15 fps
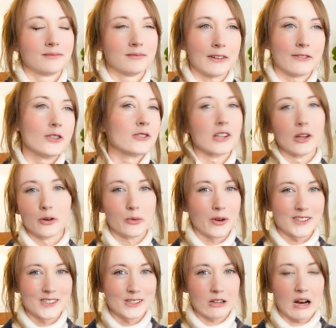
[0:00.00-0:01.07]
I've used a lot of
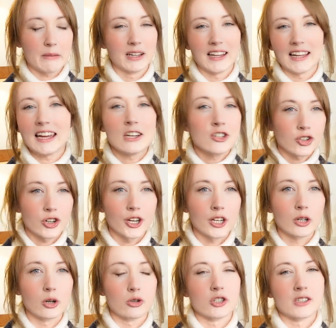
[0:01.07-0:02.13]
words to describe it, like
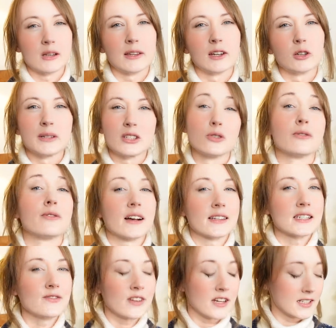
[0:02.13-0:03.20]
intricate or just a little bit too
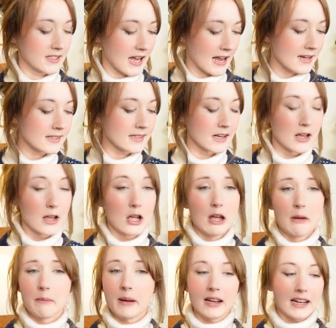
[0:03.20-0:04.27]
fussy for his taste.
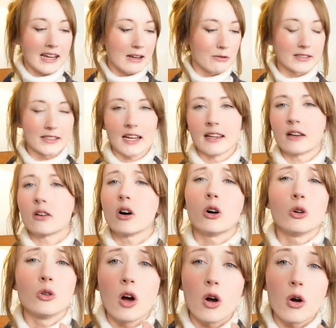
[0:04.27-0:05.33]
But he was saying like, oh
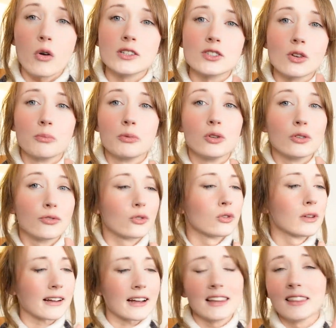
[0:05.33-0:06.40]
no, it's so beautiful.
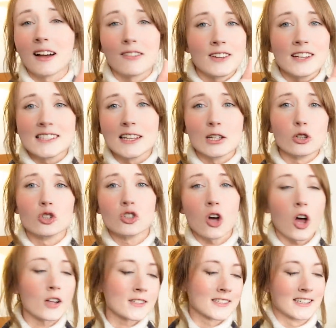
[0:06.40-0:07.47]
Like I love these little
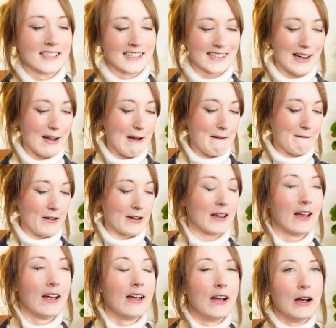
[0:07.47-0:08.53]
dots and stuff. And
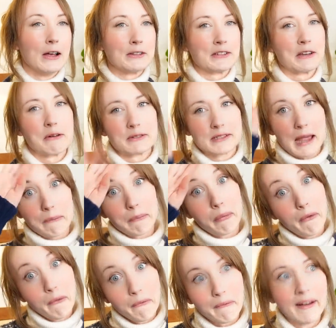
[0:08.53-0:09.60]
so it was like,
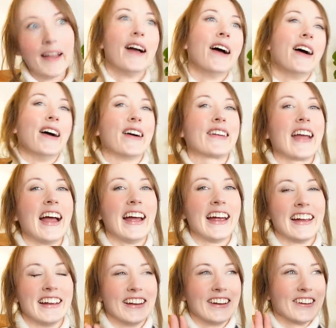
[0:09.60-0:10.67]
whew,
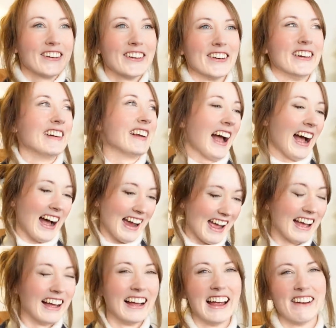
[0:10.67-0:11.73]
okay, good. I
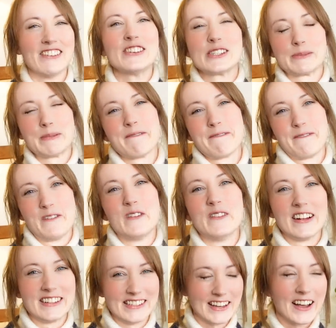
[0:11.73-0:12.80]
haven't just spent 4
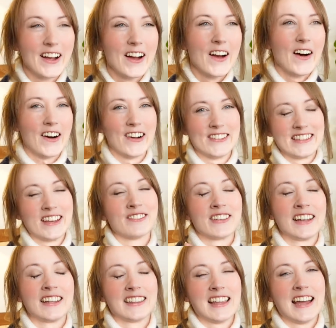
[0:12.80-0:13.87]
months on
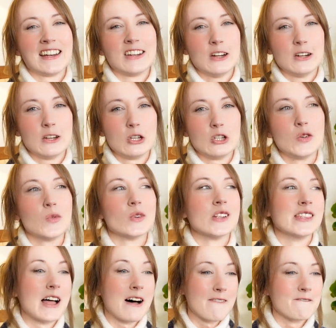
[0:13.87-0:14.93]
something that you will
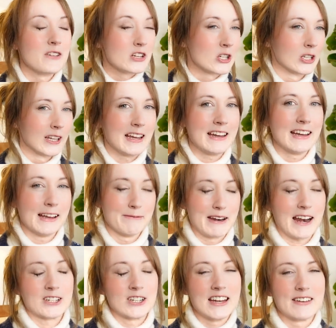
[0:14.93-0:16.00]
love visually, but
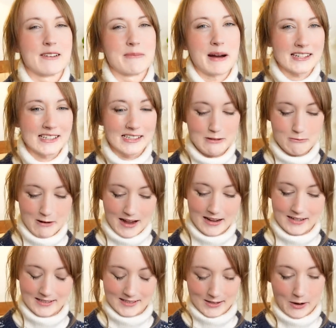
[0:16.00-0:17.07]
actually never practically
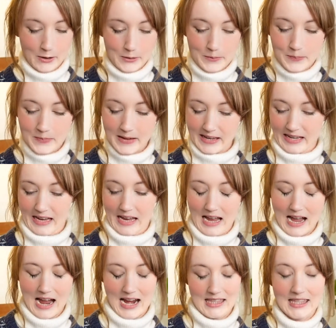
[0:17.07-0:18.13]
wear. So
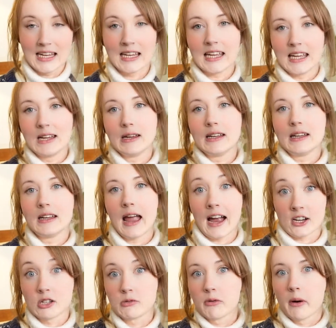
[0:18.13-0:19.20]
I think he
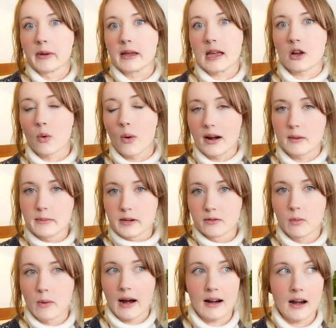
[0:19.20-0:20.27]
actually will probably get quite a bit of
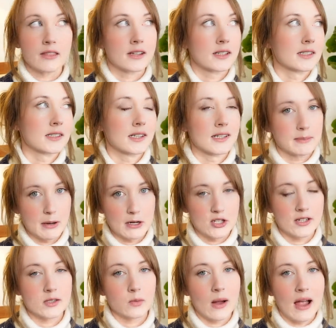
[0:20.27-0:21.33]
out of this,
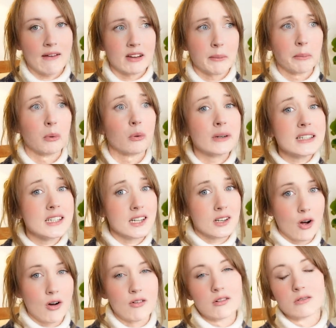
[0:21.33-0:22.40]
especially as we're having a pretty
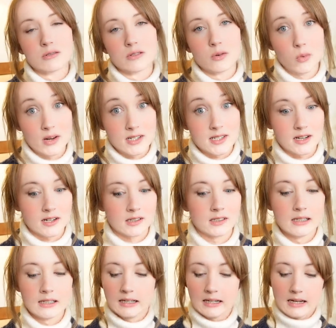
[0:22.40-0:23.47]
cold winter.
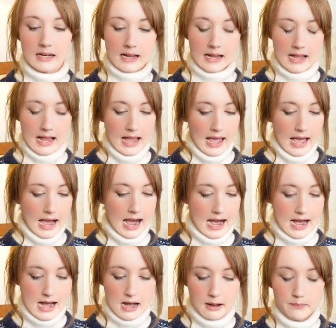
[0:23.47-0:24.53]

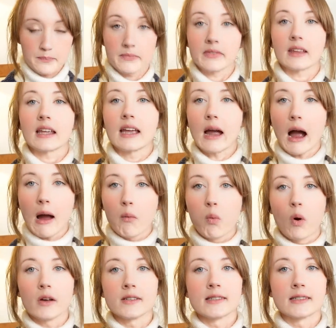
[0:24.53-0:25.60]
I
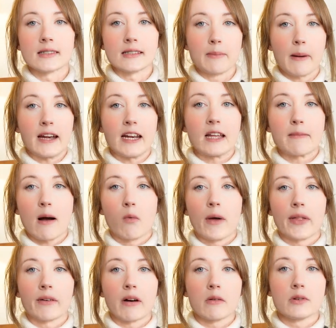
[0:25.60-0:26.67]
was debating about
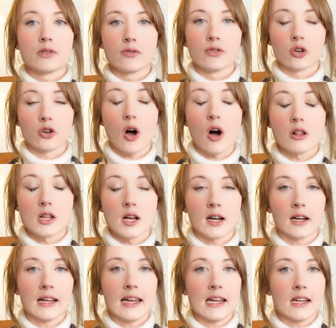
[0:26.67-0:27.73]
whether I would do the
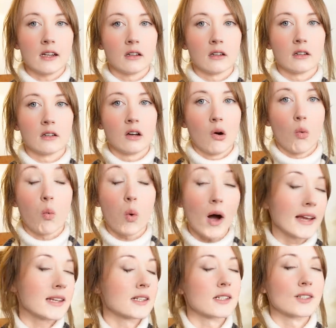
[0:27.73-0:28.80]
collar in
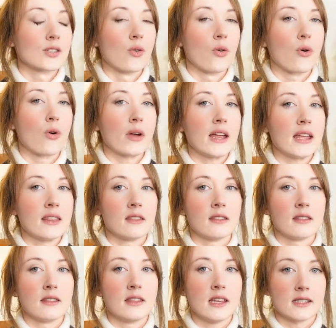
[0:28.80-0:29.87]
white or
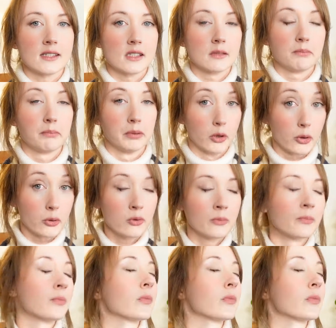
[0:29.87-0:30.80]
in this blue.